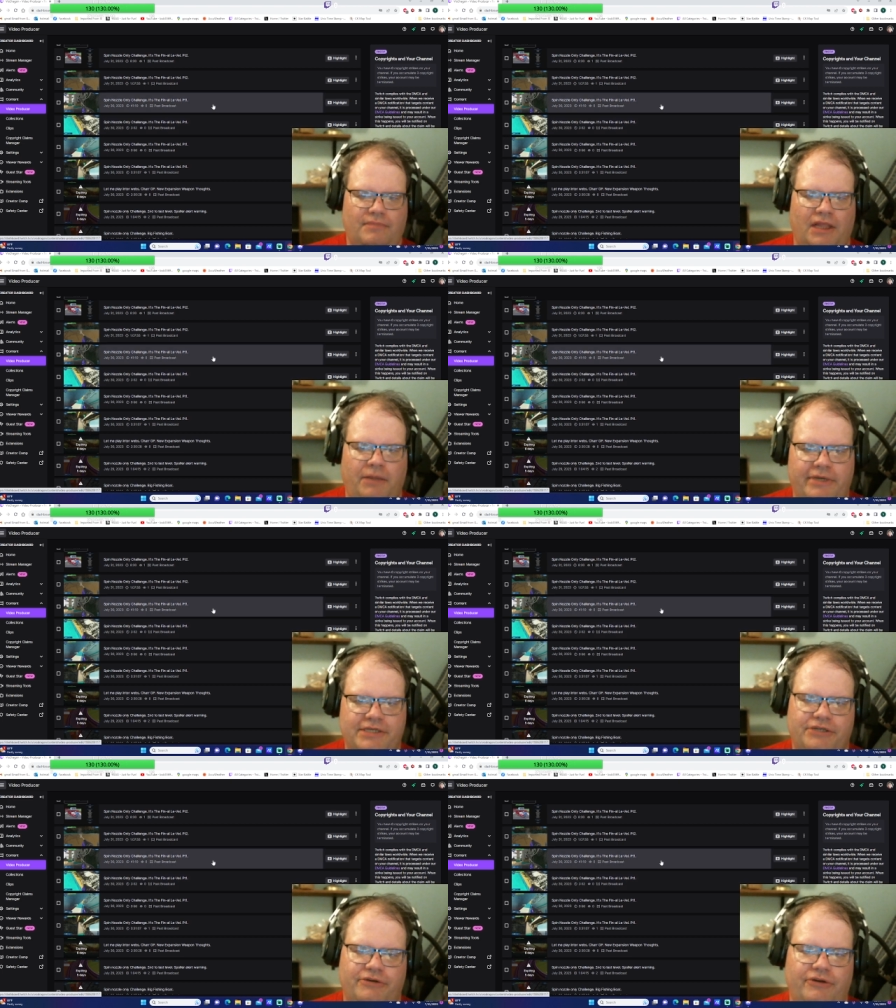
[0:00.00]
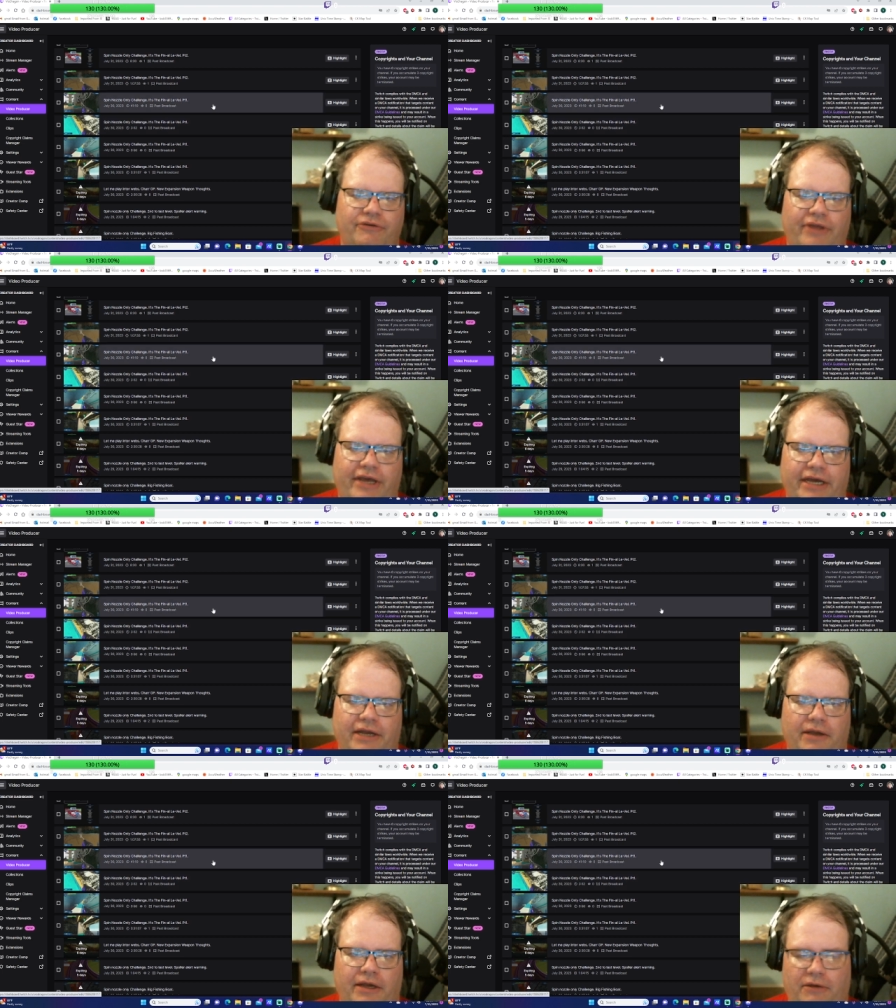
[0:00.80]
I may still do that,
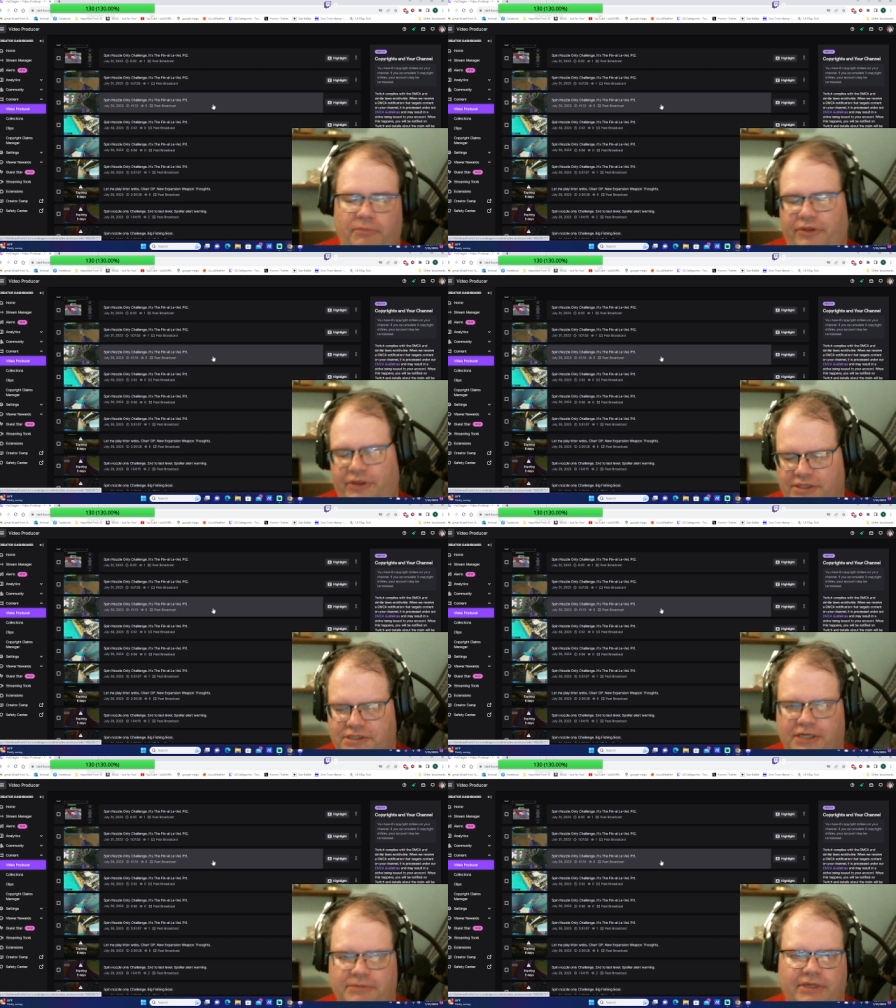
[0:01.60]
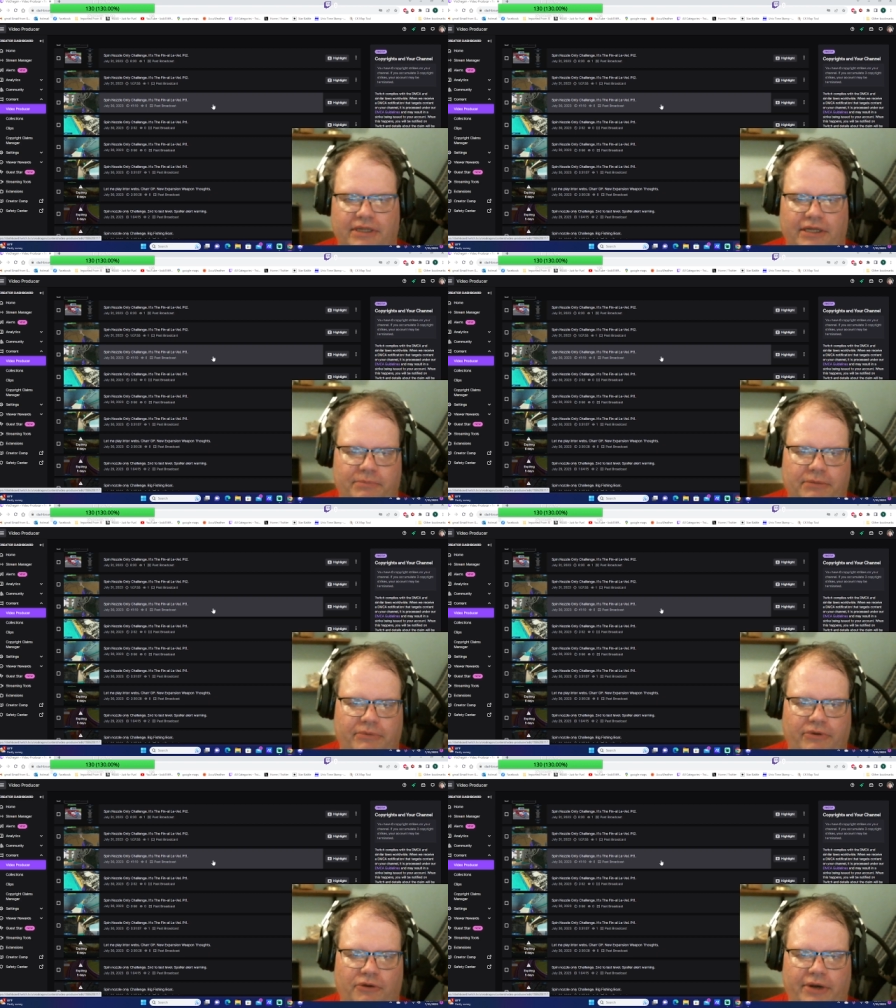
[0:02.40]
and I'll put this up to let people
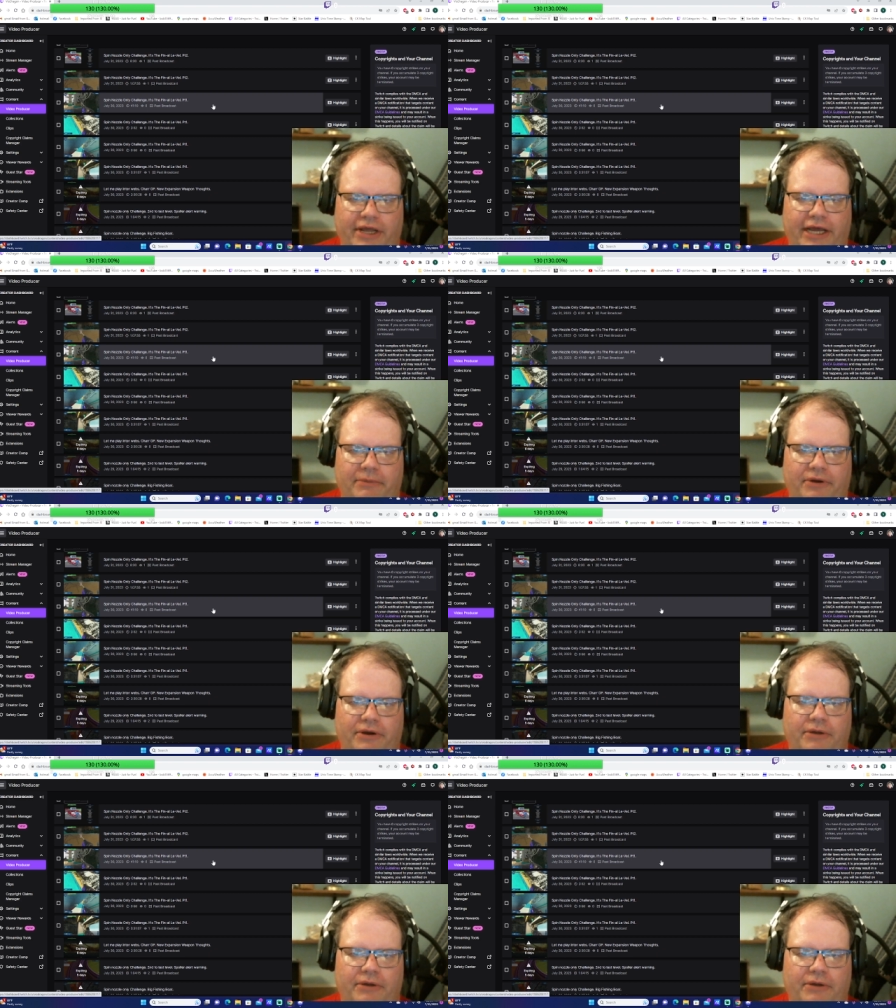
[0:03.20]
know what happened.